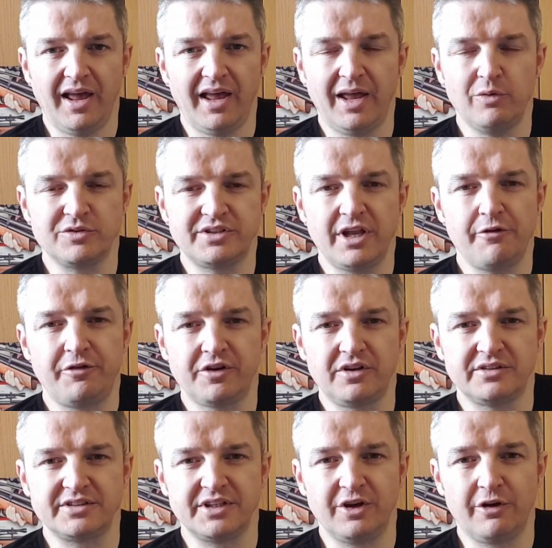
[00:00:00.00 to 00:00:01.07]
It was
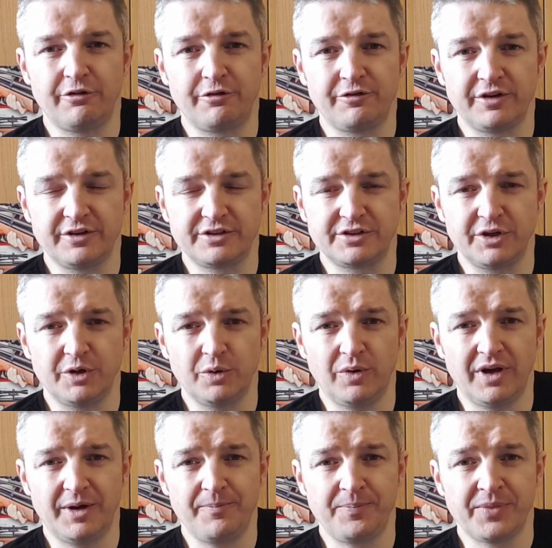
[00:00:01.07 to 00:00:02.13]
difficult enough
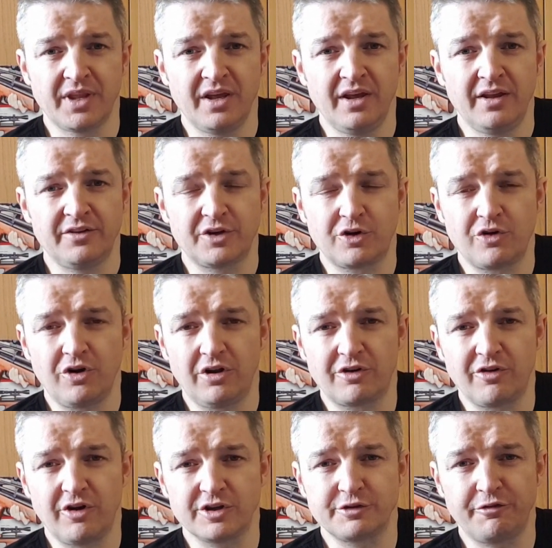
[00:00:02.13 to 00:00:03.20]
to crawl
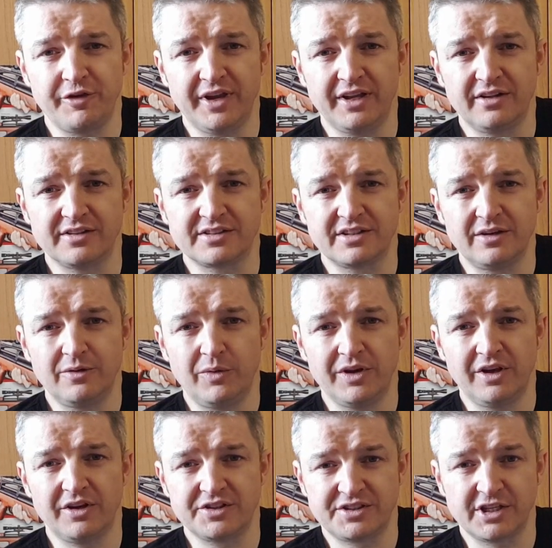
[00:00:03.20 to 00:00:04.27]
across fields when
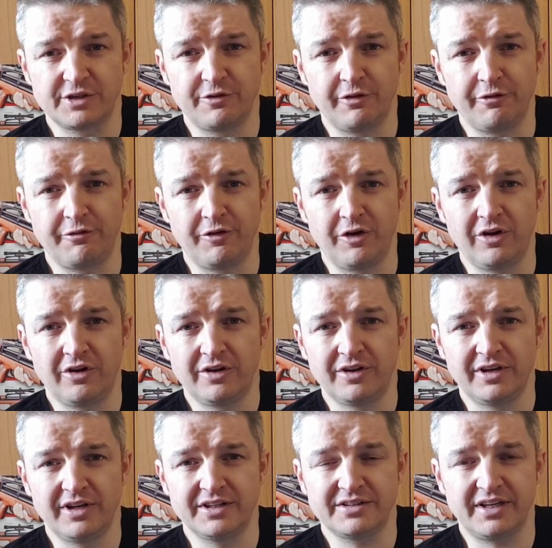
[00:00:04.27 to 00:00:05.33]
you're 6'4"
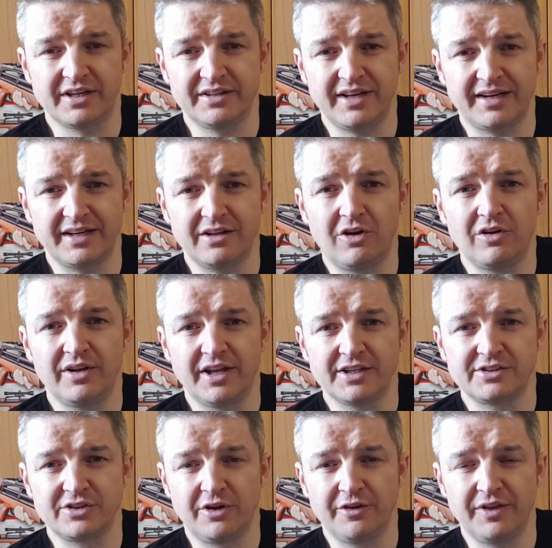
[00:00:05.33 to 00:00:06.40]
and it's like a daddy long legs
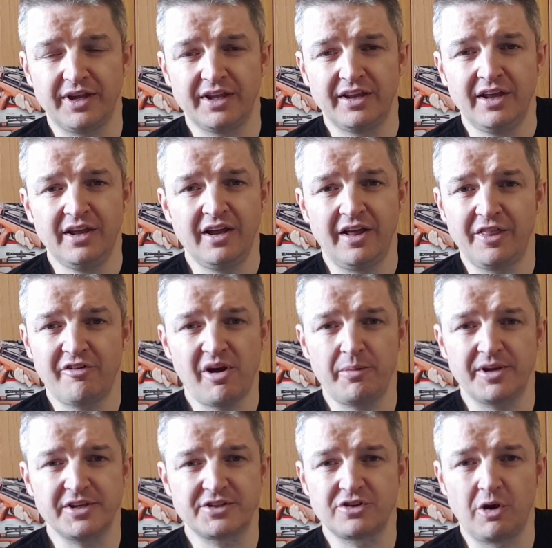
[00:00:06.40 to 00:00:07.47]
sort of thing. And the
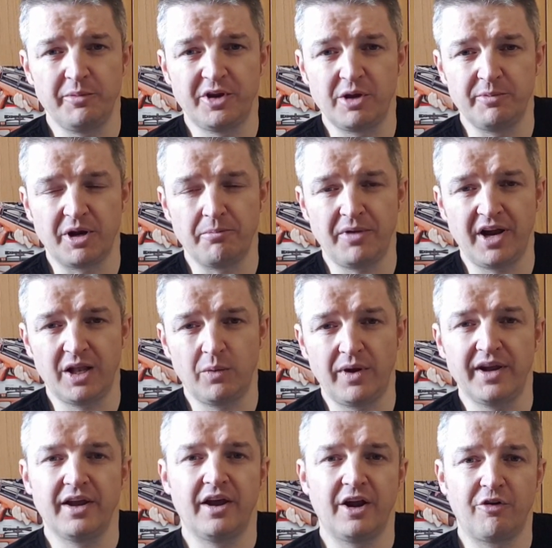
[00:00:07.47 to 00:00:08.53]
rabbits saw me coming a mile
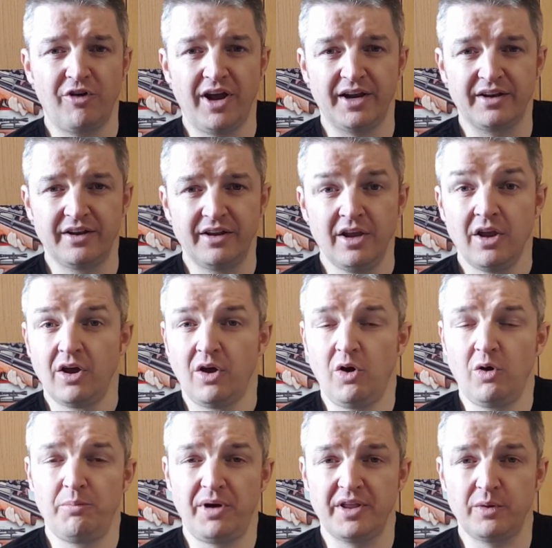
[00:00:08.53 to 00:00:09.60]
away and ran. Oh,
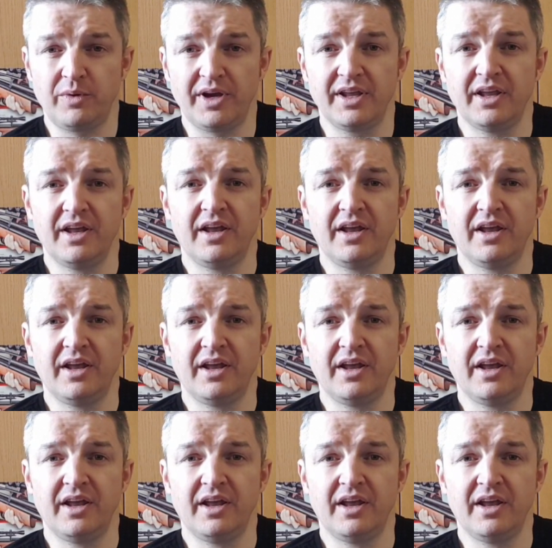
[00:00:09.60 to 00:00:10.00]
by the way,